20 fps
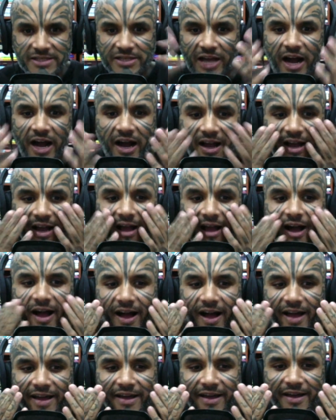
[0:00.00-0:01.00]
young
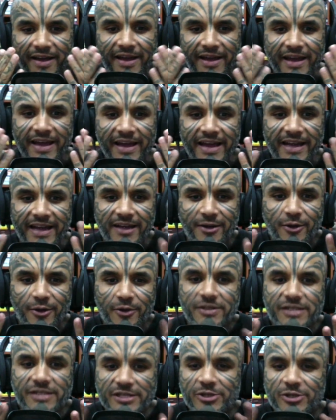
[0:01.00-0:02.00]
guy. It
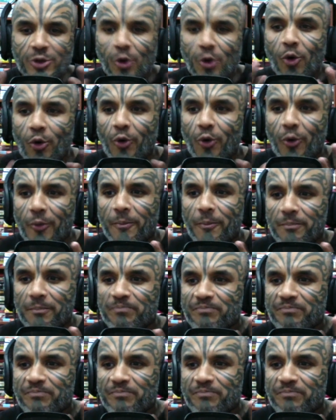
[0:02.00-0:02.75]
looks so...